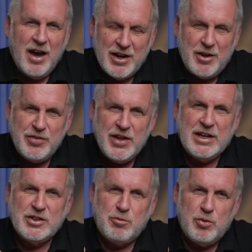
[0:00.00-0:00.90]
I don't
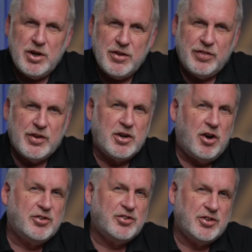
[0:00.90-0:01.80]
think it's worth the
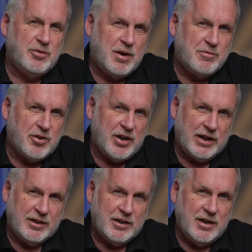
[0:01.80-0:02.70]
cost to
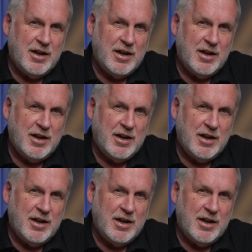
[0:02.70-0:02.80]
upgrade,